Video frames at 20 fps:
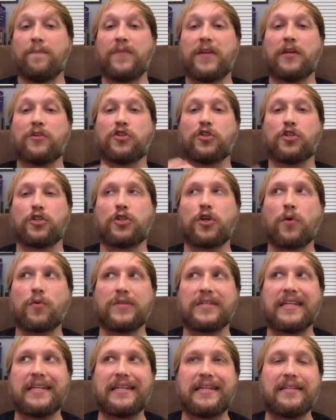It just
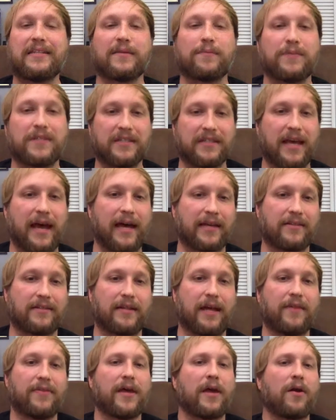shows that he's
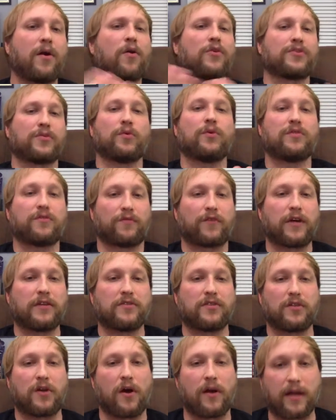obsessed. And then also his
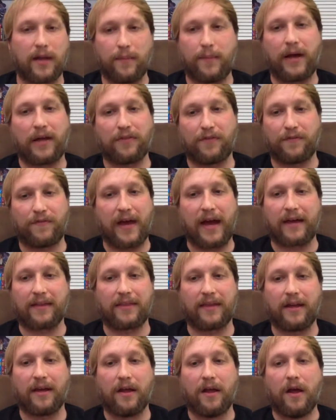friends talking about the fact
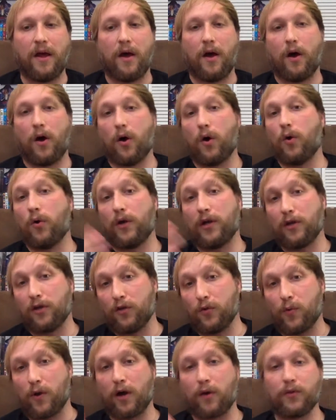that, oh, here
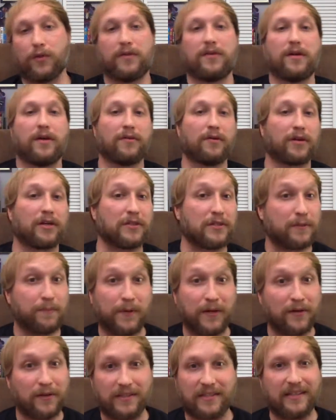you are with another
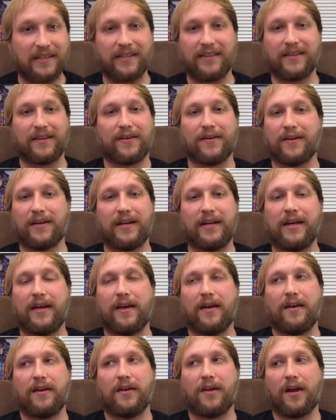conspiracy theory,
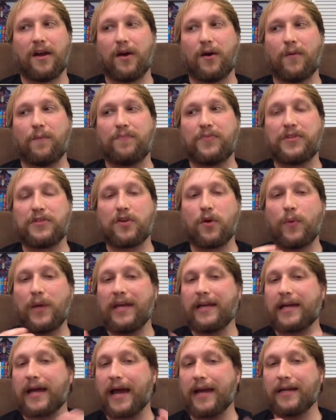you know. So
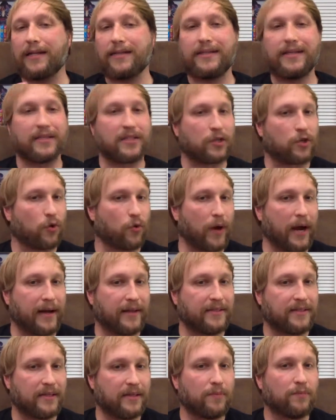it kind of
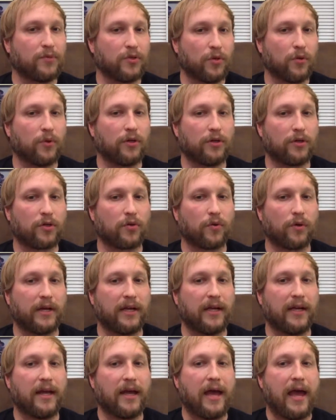discredits him to a
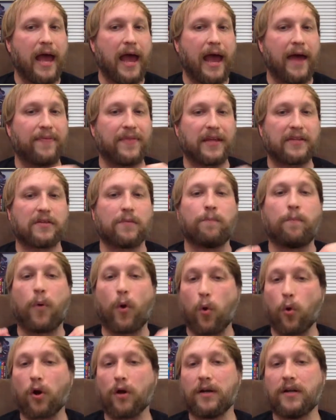degree, and that's
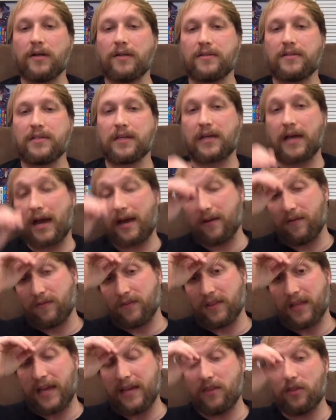important to kind of
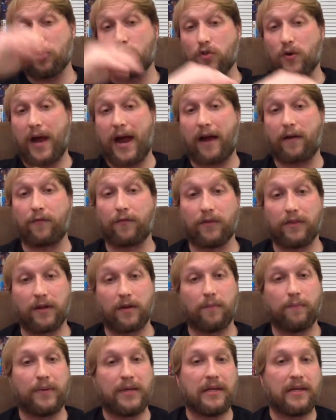lay the track for
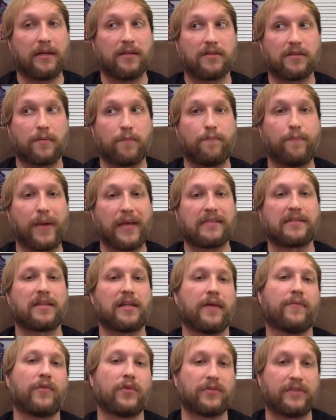there being some
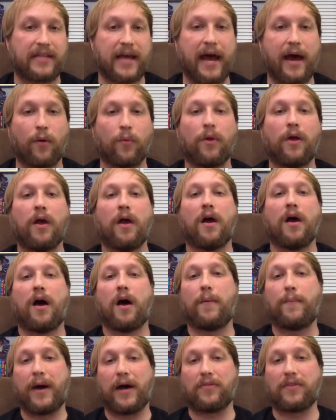base-level doubt
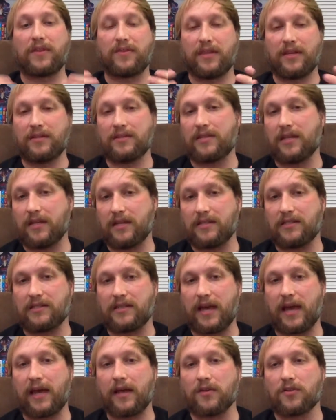about the things that he's
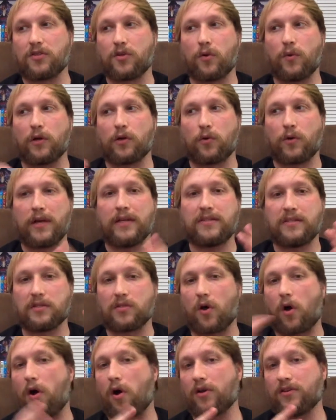saying. So it creates
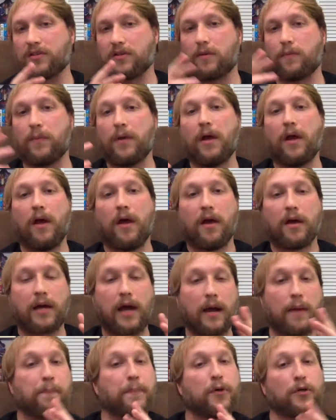this awesome
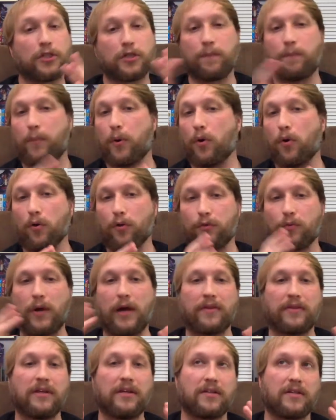kind of push and pull
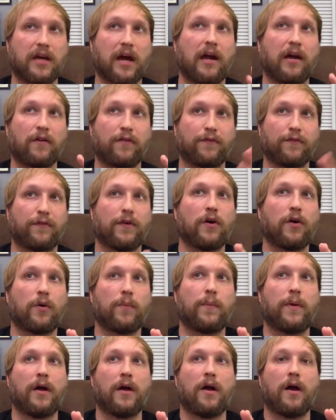throughout the entire
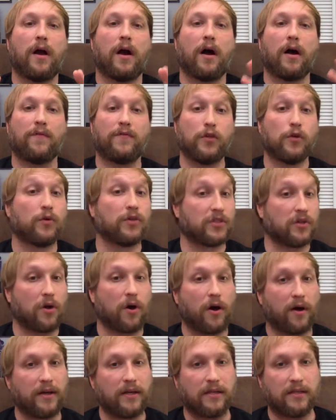film of you as an
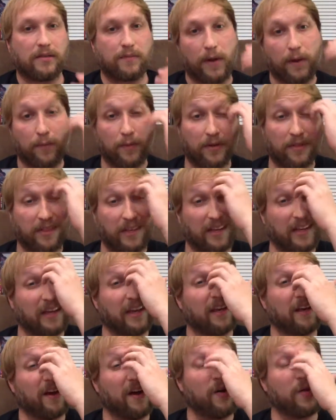audience member
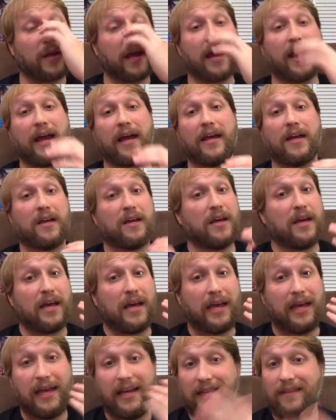thinking, okay,
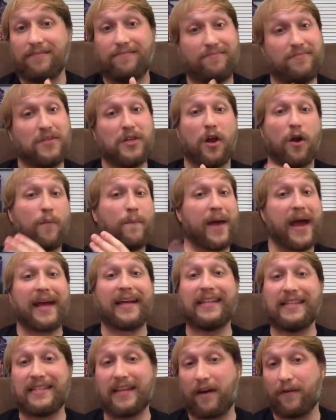he, you know,
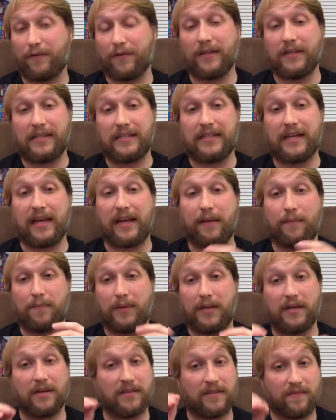Mackie definitely did it
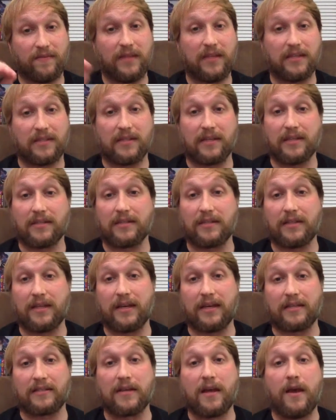because of this, this, and
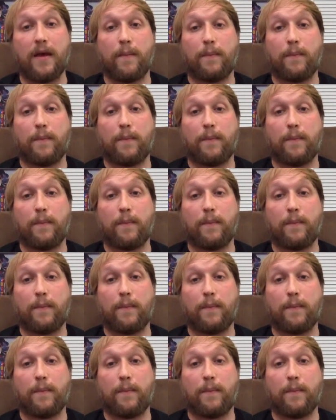this.